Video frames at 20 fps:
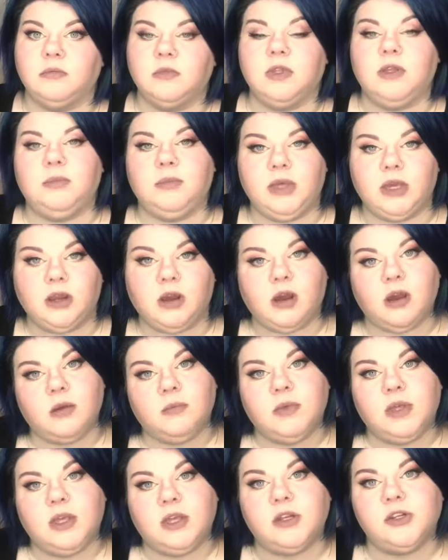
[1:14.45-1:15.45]
Leave me a
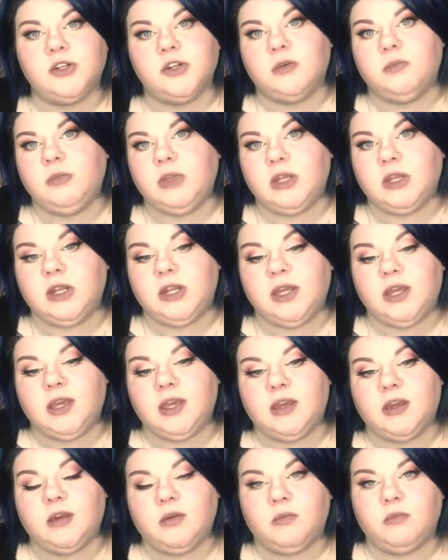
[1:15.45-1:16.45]
comment, shoot me a
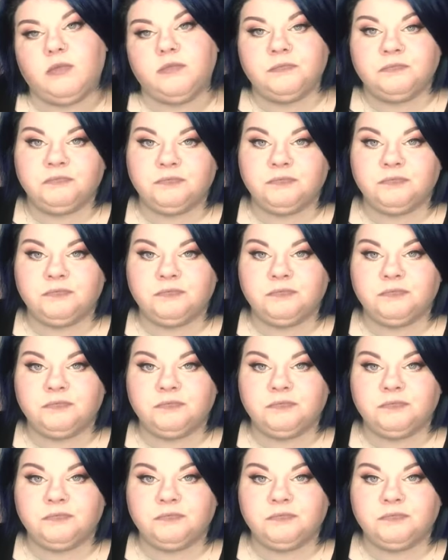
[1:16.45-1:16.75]
DM,